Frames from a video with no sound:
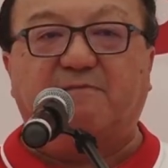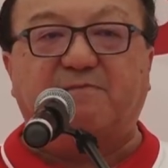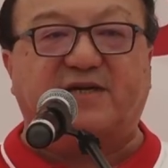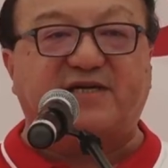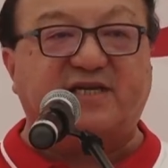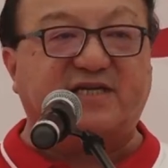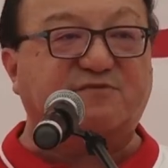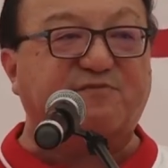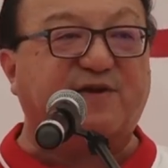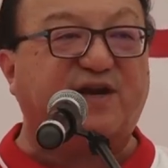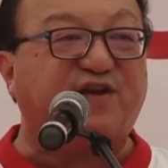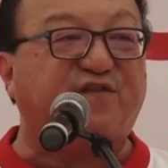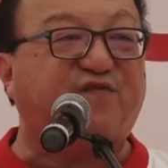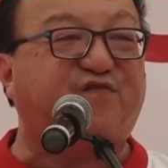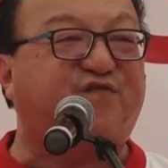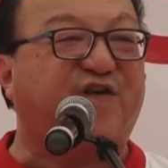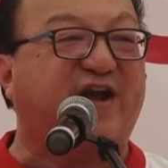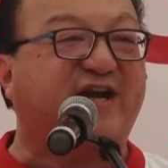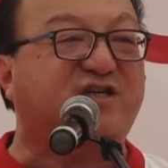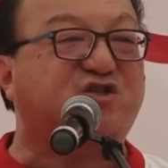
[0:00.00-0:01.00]
But it's very
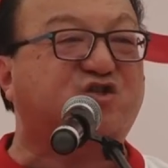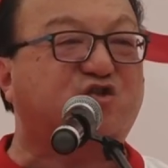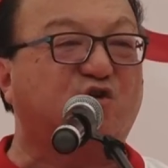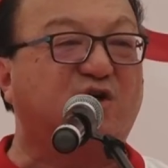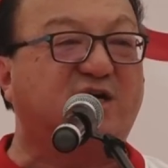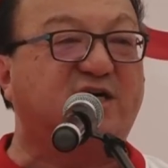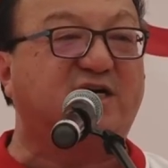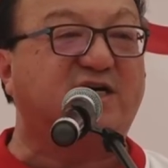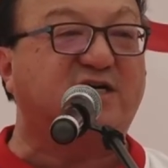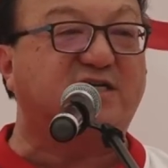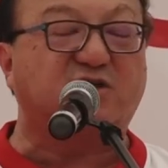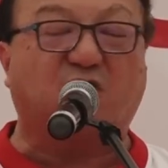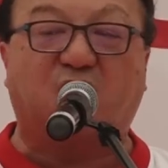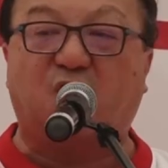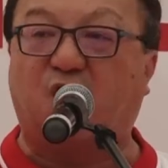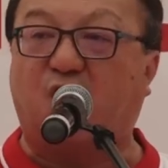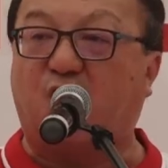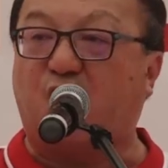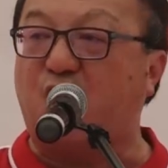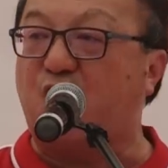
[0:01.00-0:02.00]
factual. The
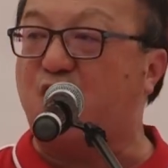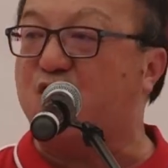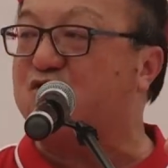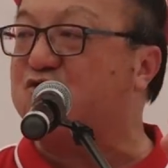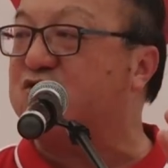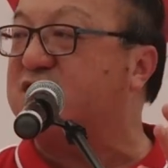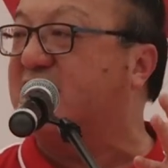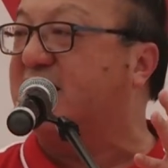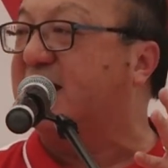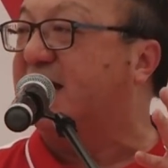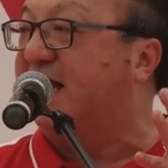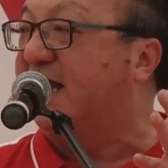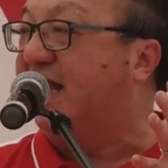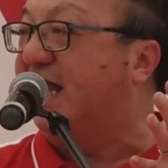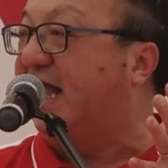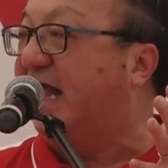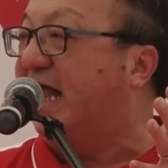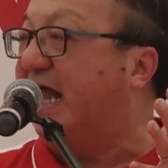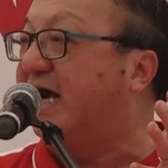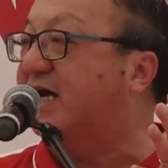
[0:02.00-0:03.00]
whole
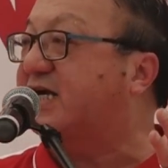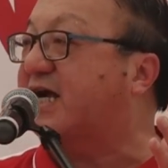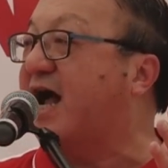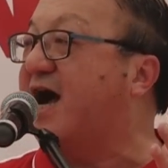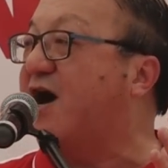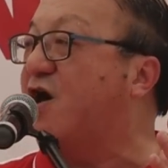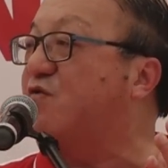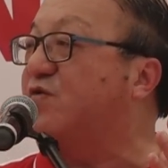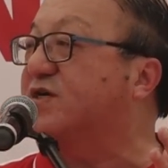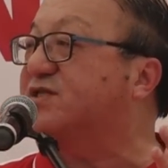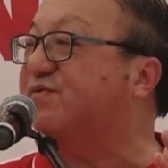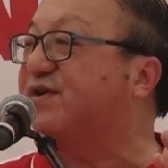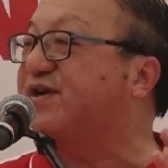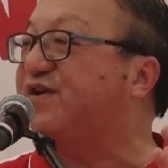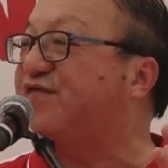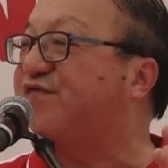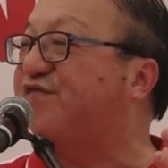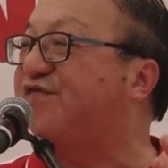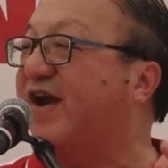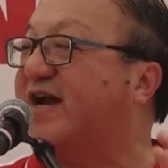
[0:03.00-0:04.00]
account was
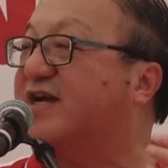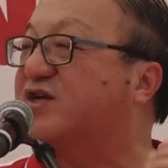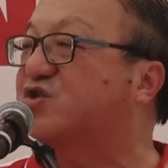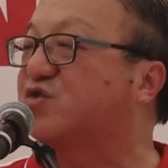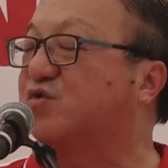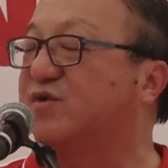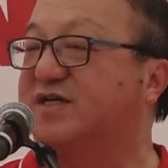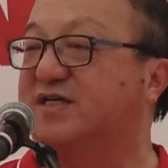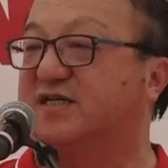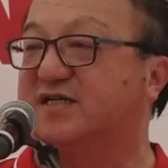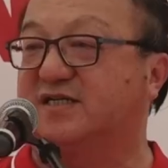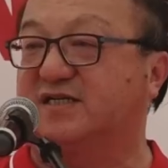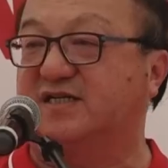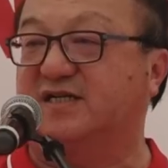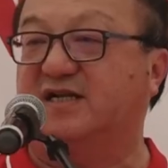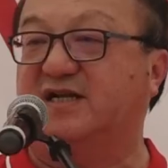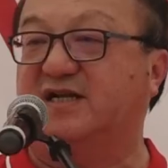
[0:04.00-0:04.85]
very factual.